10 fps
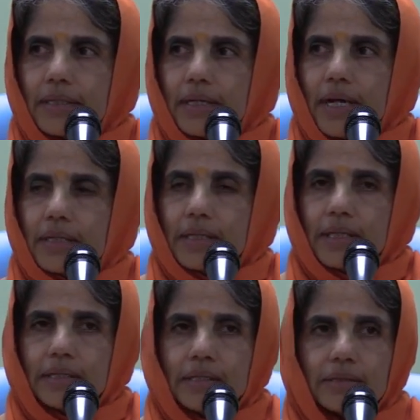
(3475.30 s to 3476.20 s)
And
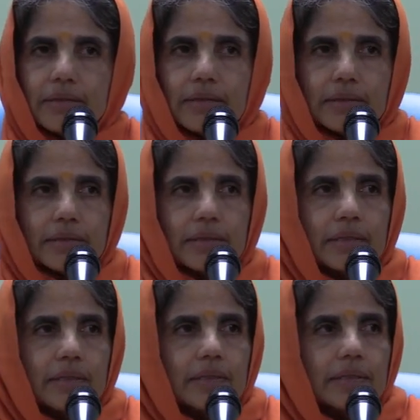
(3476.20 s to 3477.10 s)
then he thought,
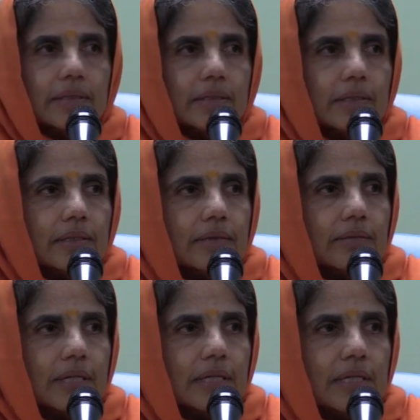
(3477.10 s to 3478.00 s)

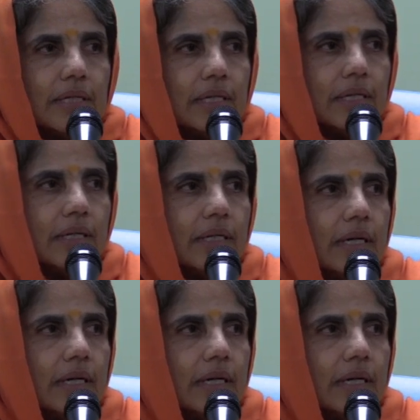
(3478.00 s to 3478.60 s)
one day